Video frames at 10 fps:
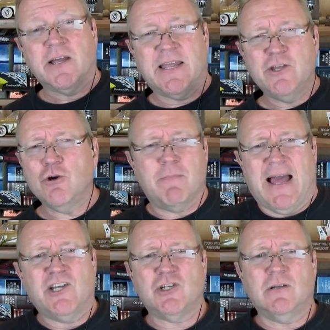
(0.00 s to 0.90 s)
Can you
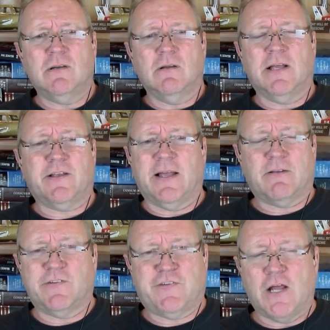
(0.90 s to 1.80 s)
imagine? Like
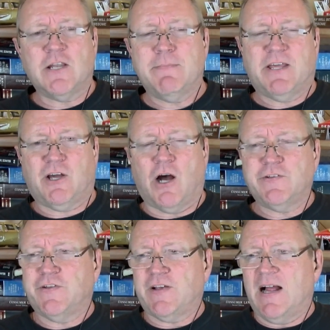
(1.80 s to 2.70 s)
suddenly
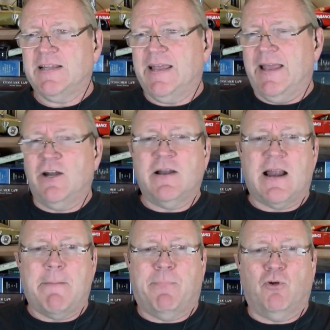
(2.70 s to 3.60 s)
because it's on the
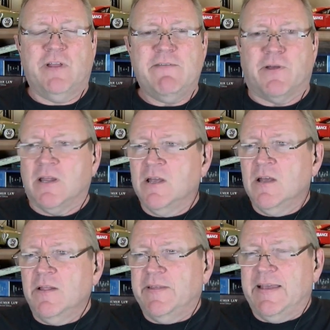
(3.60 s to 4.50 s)
internet, I believe it.
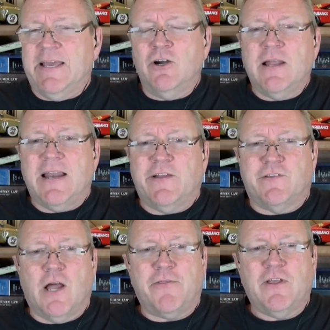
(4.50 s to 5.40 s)
The internet is
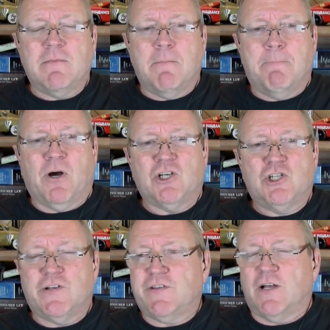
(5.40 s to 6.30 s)
nothing but
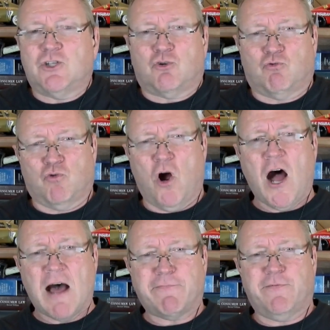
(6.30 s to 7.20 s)
just a
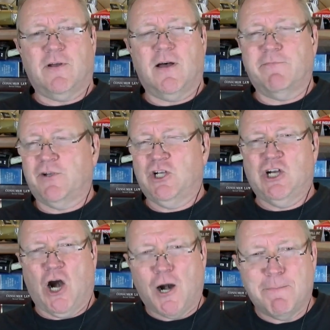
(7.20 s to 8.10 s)
trough of
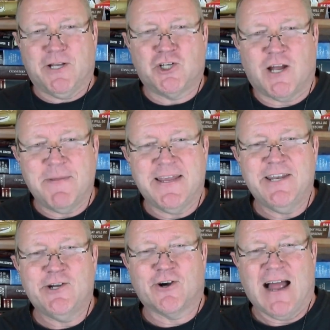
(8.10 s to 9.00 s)
garbage coming
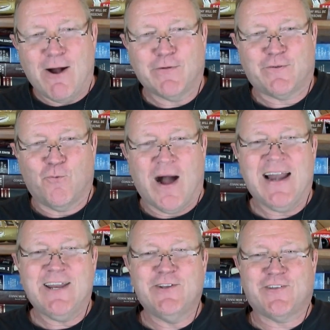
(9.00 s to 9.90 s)
into your house. Why
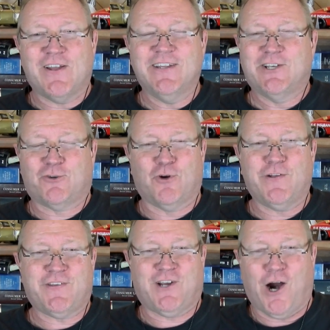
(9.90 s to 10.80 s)
do you suddenly
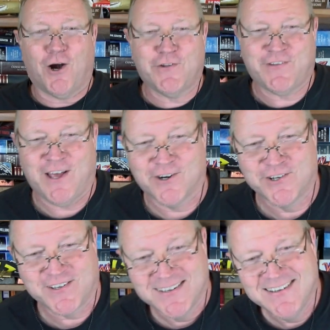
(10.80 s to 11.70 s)
trust car sellers?